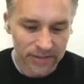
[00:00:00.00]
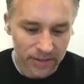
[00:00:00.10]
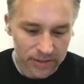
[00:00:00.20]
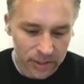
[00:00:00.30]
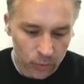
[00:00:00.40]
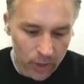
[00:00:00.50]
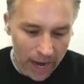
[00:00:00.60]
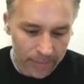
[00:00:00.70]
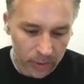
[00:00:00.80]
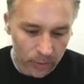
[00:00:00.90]
and starts to
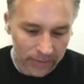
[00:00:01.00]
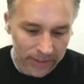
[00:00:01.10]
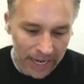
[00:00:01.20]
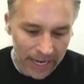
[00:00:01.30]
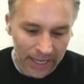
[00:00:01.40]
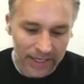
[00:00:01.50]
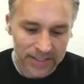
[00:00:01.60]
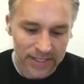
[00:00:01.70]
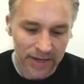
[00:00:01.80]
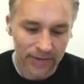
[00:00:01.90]
wrap it around the hand
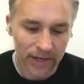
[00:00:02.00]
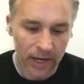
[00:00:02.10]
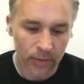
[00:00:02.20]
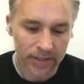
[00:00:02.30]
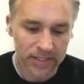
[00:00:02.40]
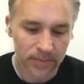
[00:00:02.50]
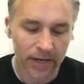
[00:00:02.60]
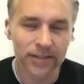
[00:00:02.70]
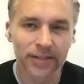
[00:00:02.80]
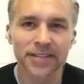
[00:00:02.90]
as I, I would
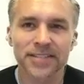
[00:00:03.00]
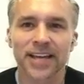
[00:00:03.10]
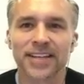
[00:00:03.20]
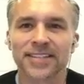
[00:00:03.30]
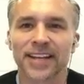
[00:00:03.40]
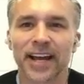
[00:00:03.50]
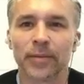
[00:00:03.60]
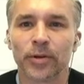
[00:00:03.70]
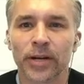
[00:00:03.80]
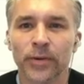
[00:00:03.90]
expect. Look at the size of that
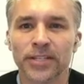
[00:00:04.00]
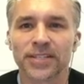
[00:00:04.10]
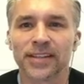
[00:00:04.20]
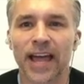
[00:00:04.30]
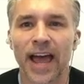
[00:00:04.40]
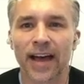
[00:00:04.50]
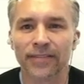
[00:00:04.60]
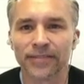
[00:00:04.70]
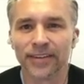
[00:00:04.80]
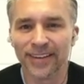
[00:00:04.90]
apple. Can we just laugh?